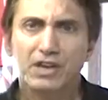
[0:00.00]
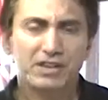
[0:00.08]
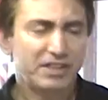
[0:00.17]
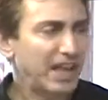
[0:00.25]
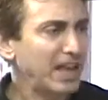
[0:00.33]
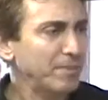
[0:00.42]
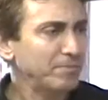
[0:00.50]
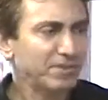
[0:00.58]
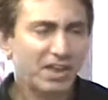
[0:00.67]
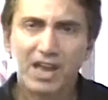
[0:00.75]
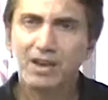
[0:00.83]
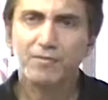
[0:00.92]
in a damn
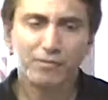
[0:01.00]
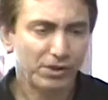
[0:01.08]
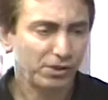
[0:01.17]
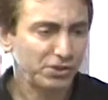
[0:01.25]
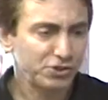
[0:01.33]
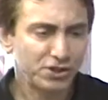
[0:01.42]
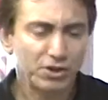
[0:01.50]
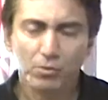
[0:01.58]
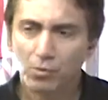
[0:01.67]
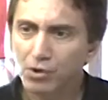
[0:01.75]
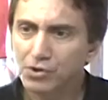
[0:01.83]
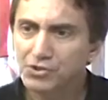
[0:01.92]
tent village in the
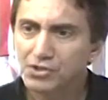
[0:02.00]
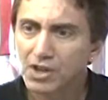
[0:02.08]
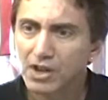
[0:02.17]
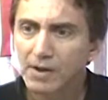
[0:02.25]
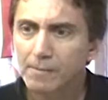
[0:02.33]
woods.